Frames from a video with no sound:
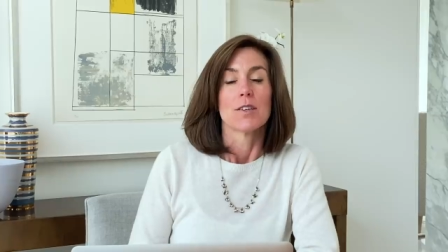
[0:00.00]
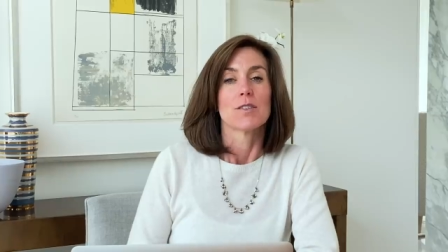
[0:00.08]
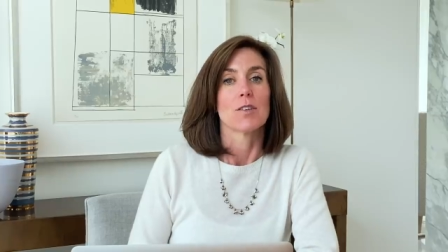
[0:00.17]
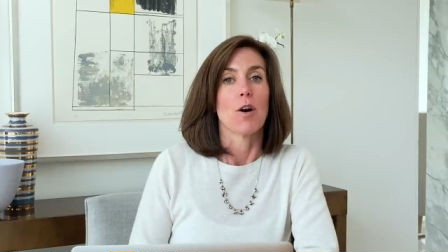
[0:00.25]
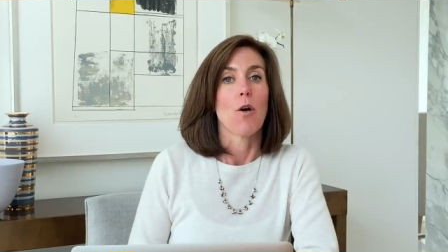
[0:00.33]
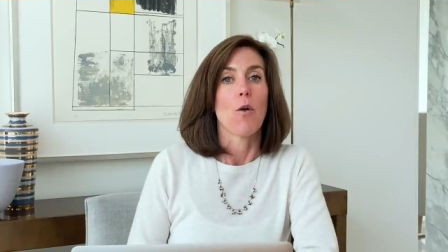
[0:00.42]

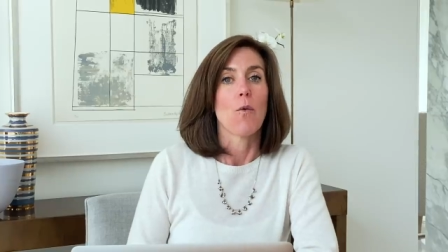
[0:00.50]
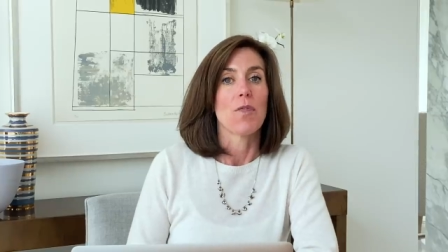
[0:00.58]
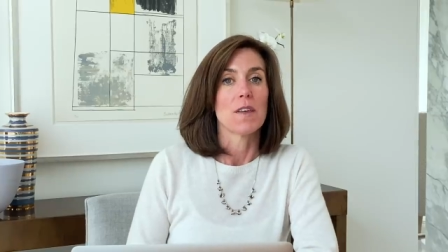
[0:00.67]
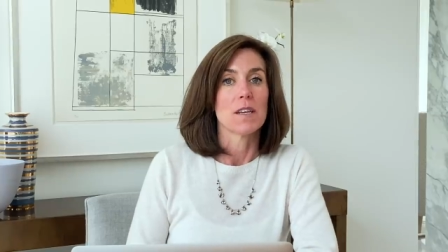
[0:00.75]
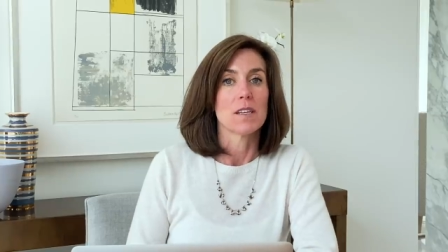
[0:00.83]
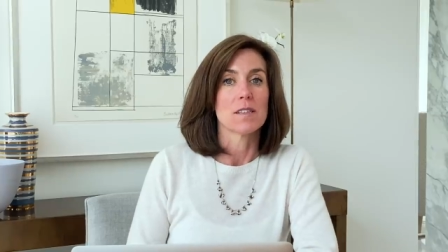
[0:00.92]
So
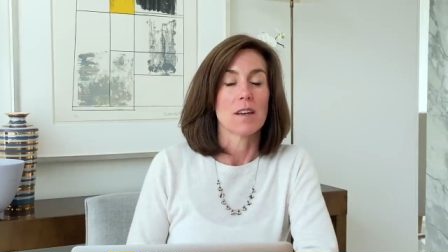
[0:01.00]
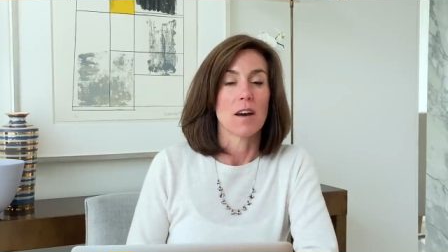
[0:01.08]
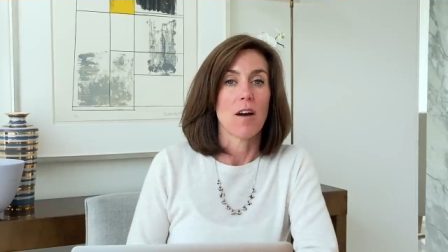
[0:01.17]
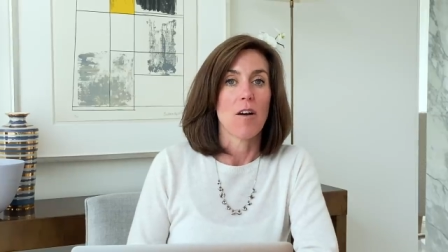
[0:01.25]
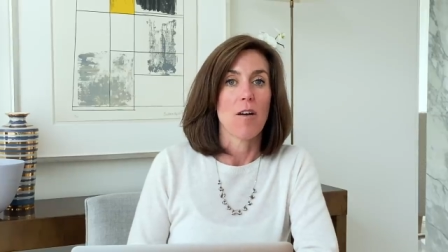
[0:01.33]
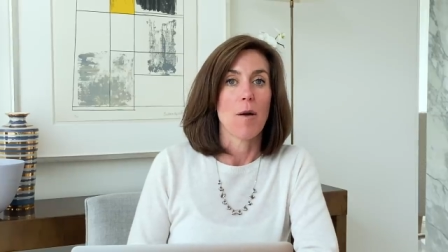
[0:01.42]
these
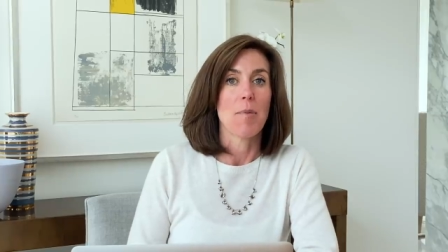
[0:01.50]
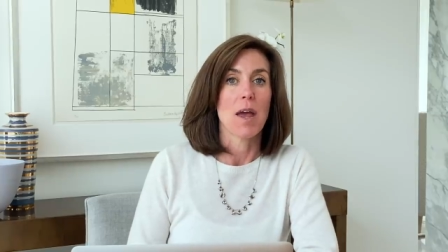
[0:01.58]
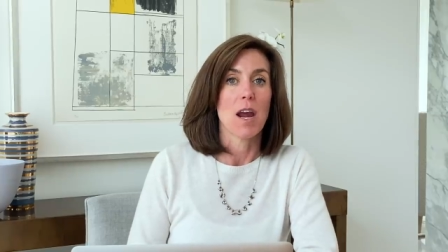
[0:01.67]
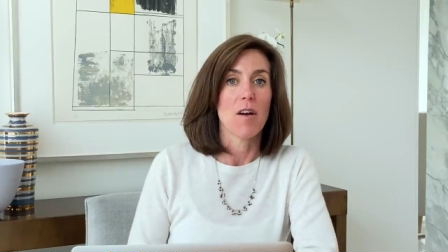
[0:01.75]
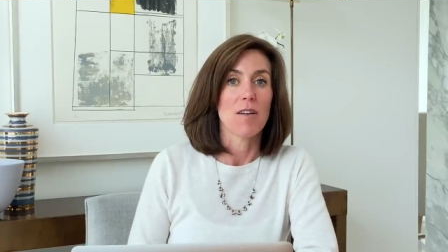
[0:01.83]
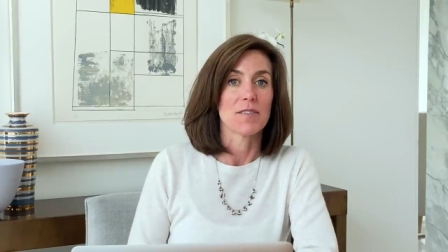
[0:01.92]
are a
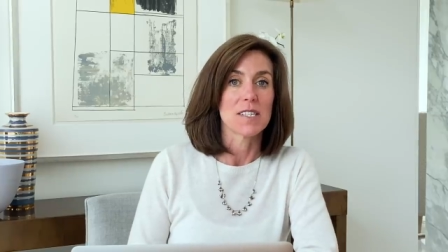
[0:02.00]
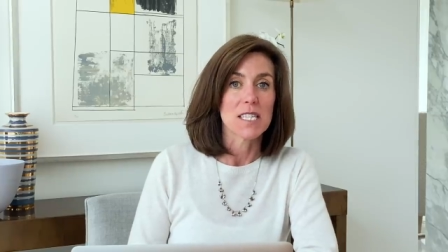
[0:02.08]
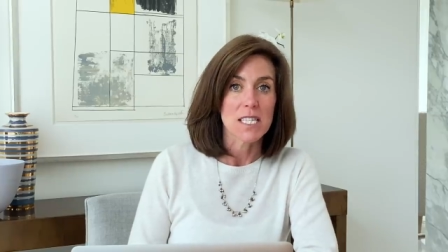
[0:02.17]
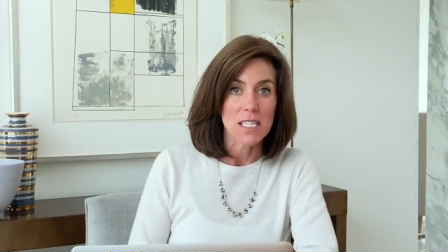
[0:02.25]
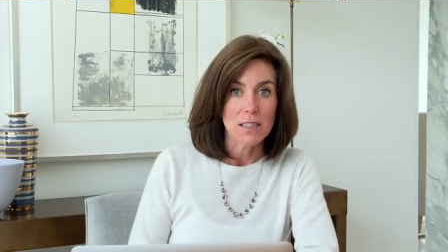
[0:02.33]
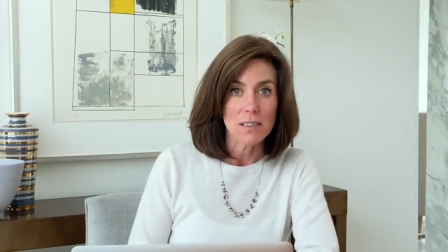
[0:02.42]
pair of
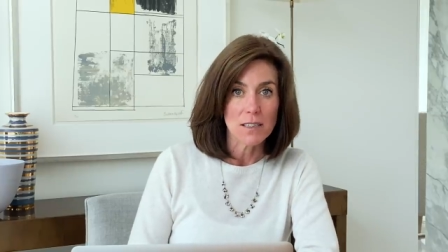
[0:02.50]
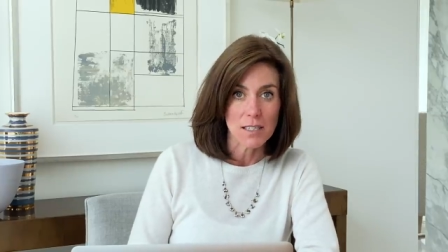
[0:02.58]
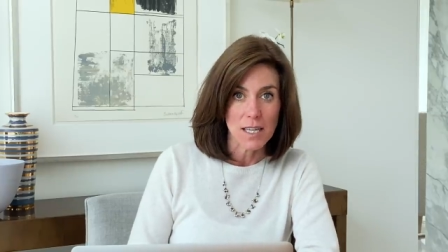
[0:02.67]
steel